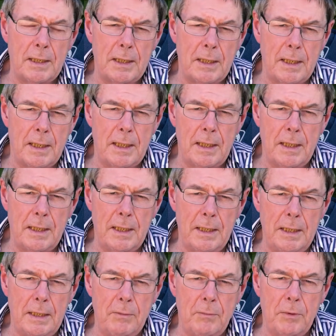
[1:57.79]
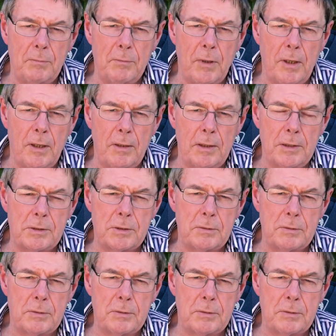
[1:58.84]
here with my